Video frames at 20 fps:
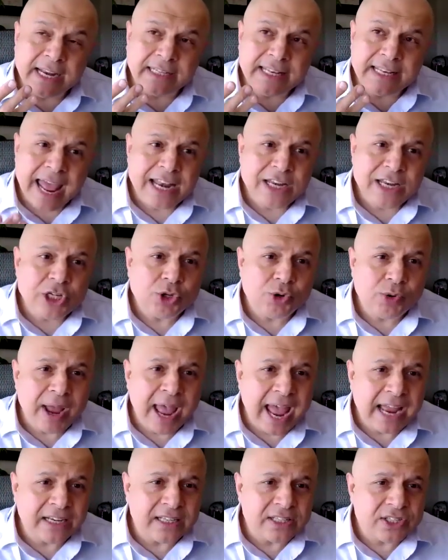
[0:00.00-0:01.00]

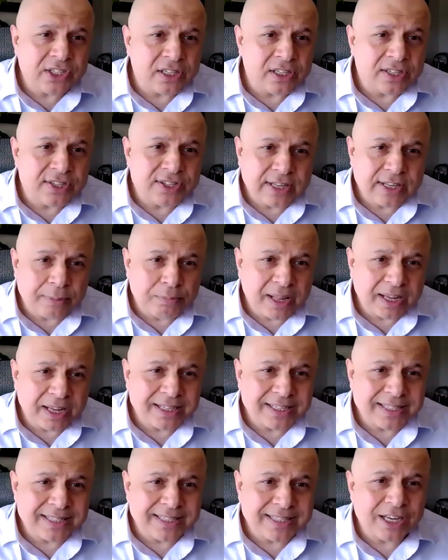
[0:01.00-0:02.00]
Atlantoaxial
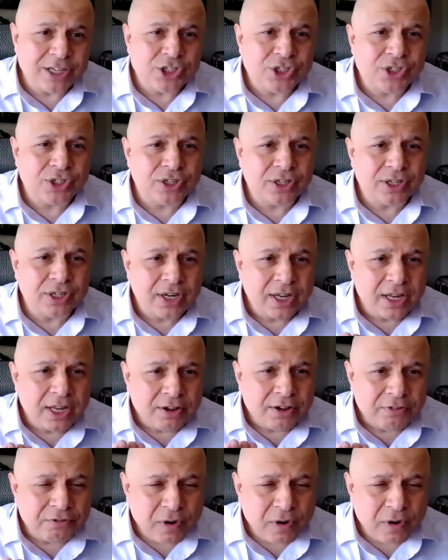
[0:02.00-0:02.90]
subluxation,